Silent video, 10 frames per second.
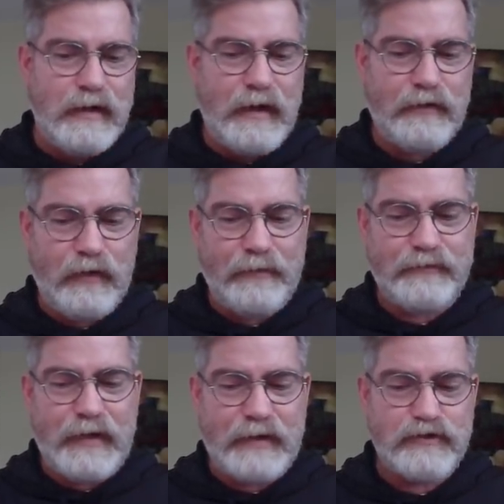I don't have
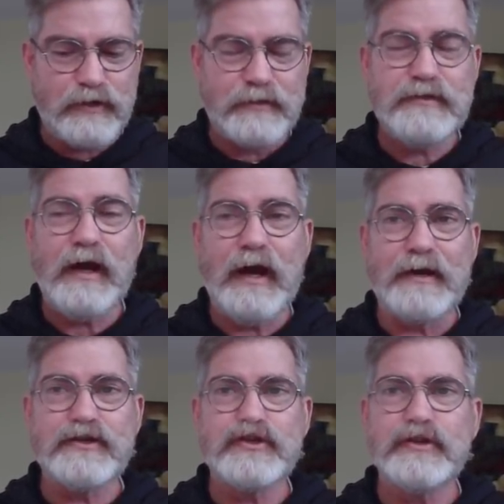to actually
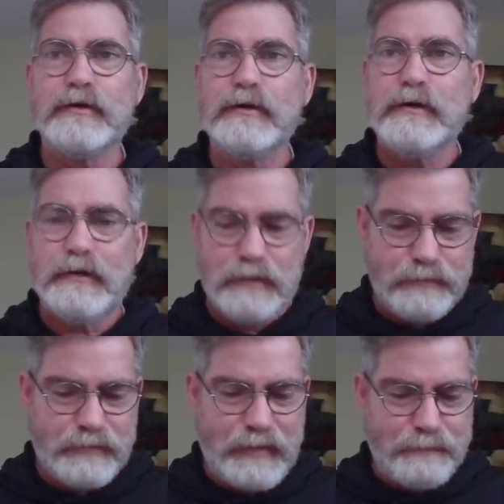touch
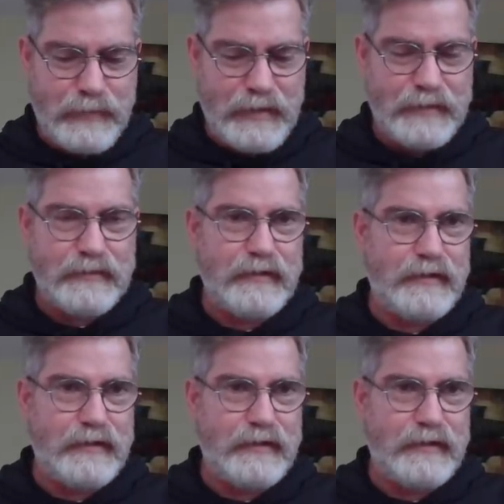that pad.